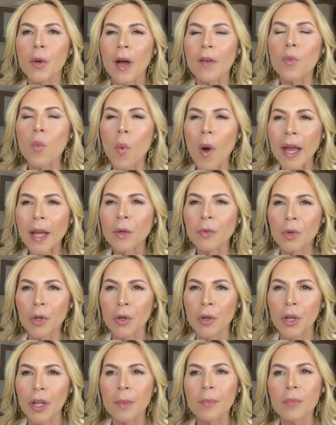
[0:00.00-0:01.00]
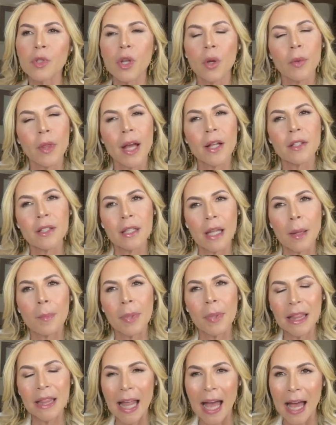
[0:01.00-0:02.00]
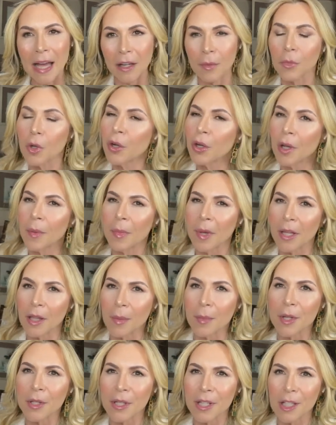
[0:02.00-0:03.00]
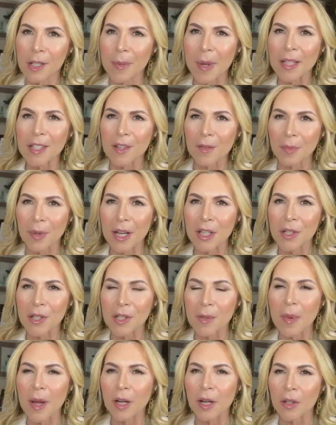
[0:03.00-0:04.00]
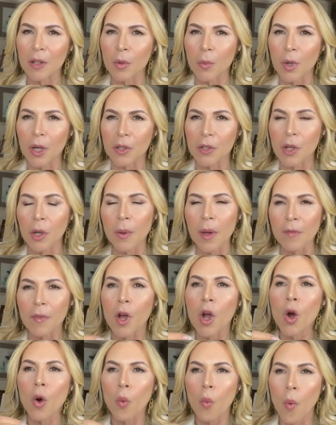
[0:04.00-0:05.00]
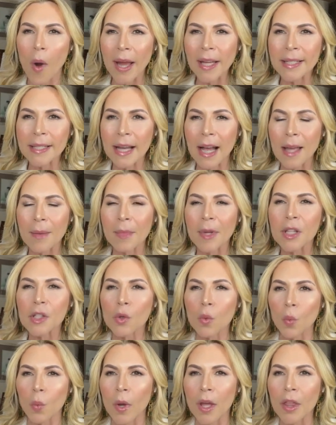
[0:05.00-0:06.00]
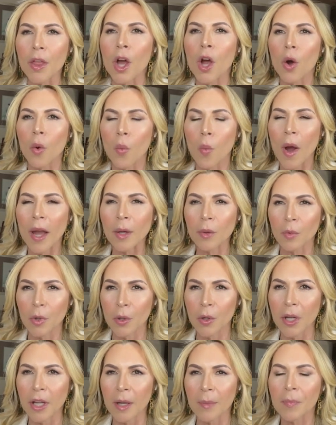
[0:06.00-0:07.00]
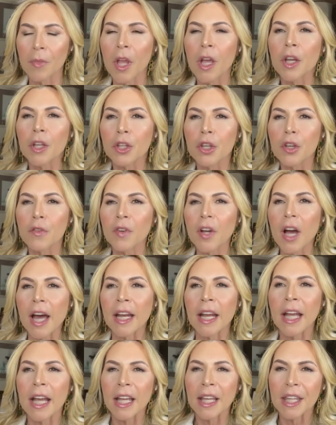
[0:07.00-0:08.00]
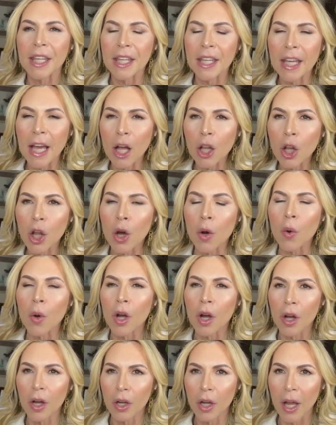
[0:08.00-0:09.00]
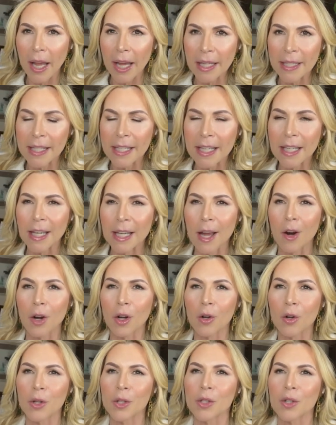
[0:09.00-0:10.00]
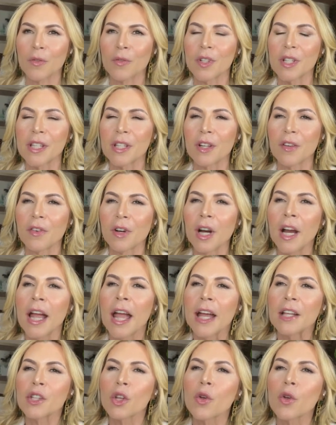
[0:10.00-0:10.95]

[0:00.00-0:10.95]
You have white rhodium, so that's like platinum, rhodium being the most expensive precious metal in the world. So you have white diamonds with white rhodium. You've got yellow 18 karat gold over silver.